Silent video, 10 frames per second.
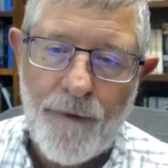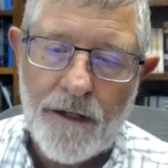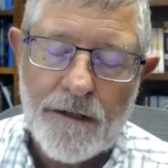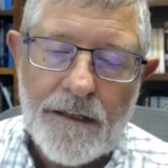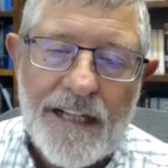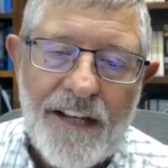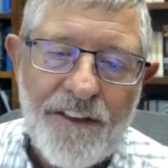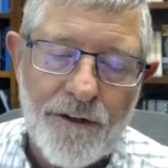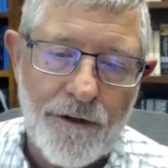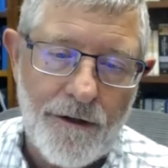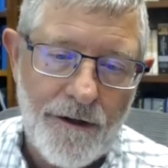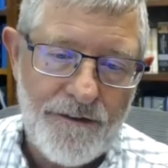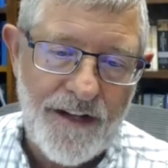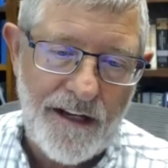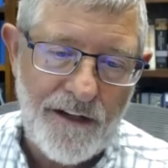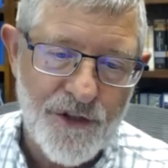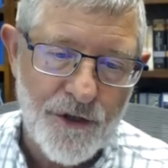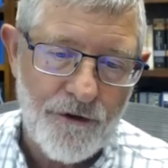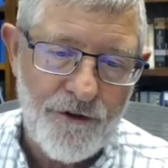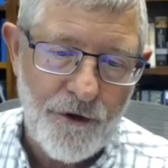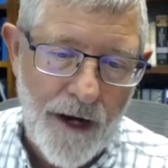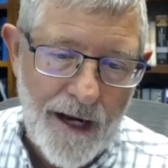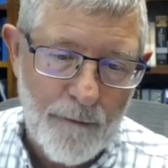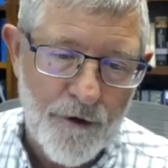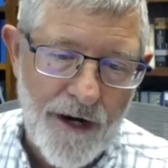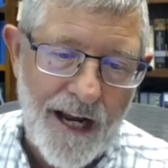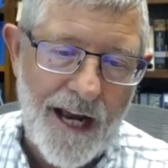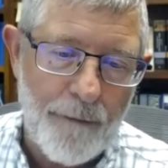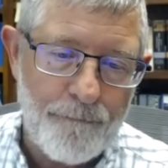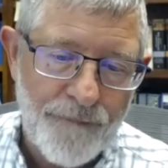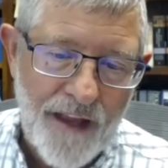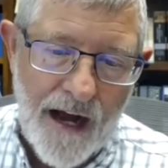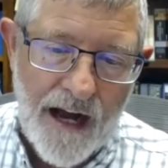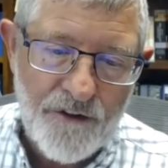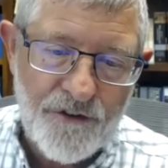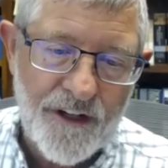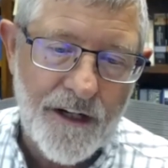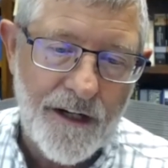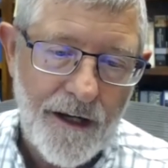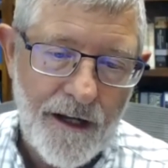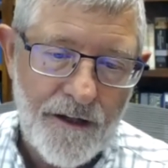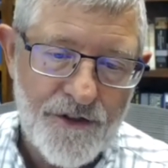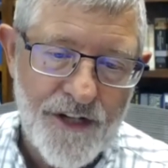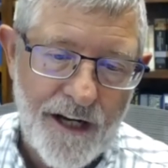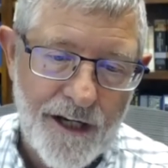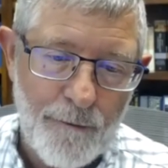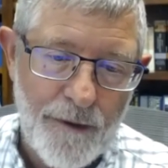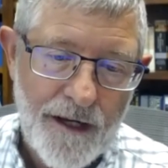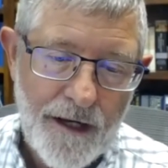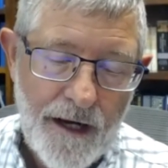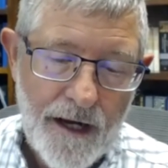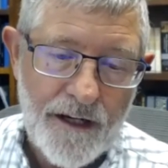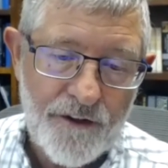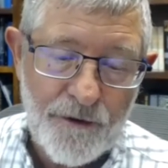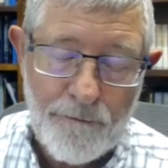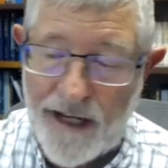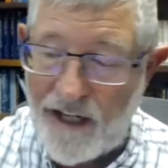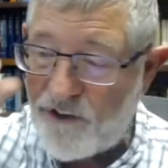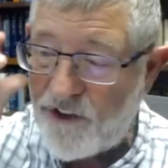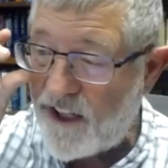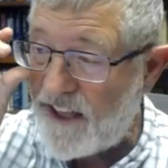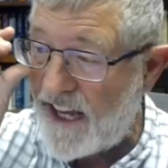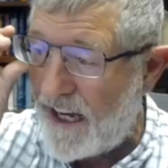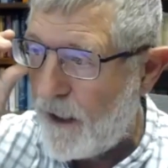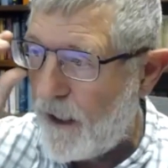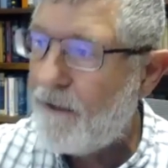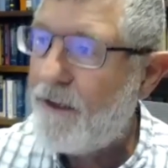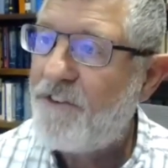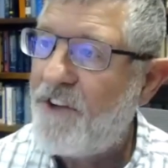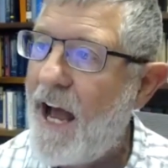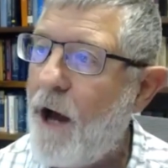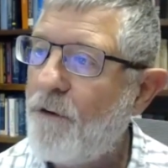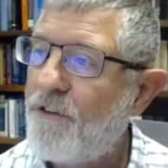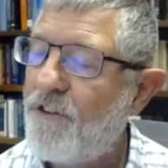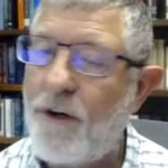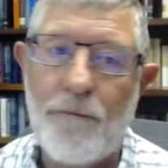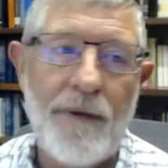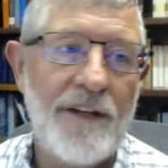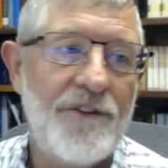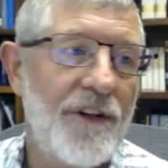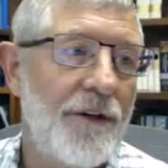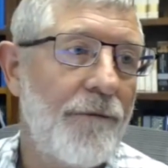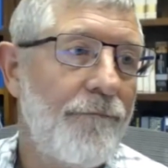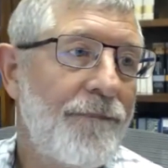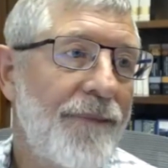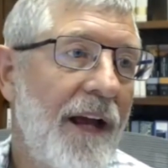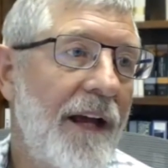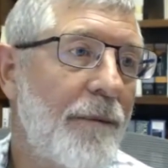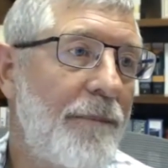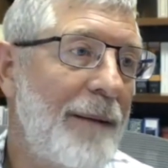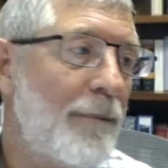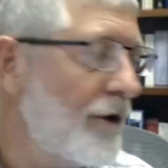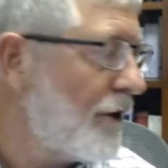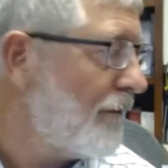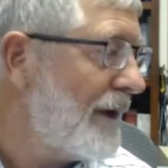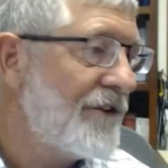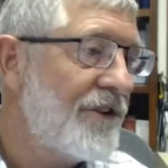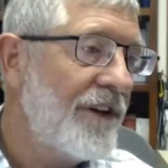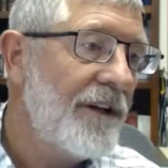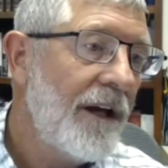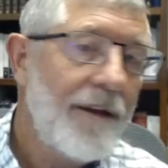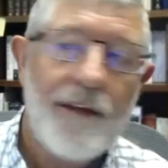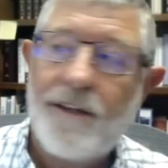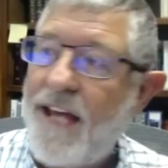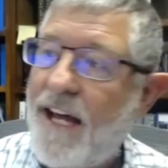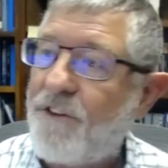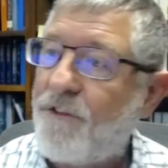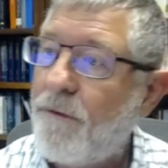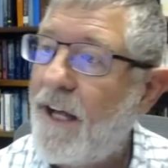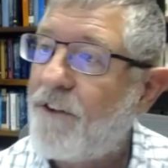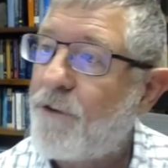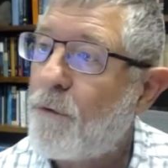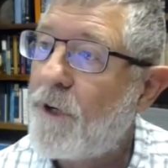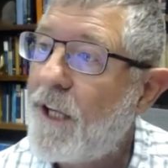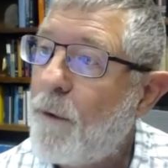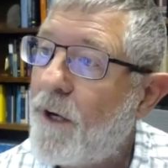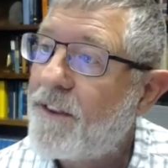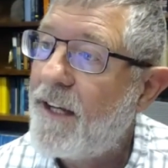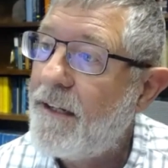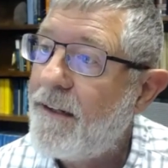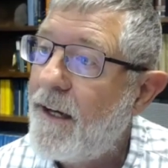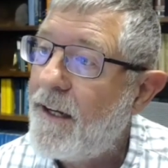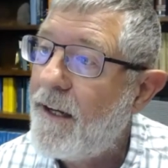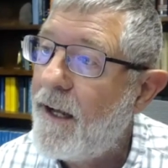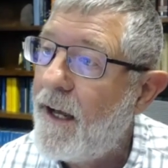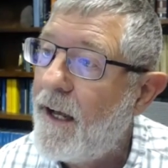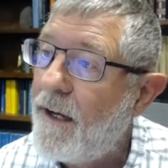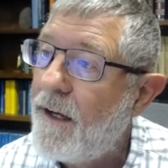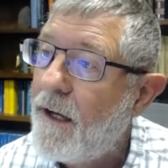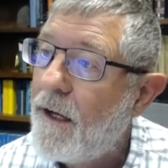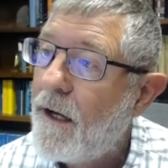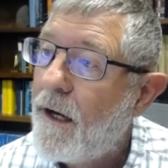lethal danger to Abraham, Isaac, and Jacob. And it's amazing that the towns that are mentioned and the people that are mentioned, that's really what they did. And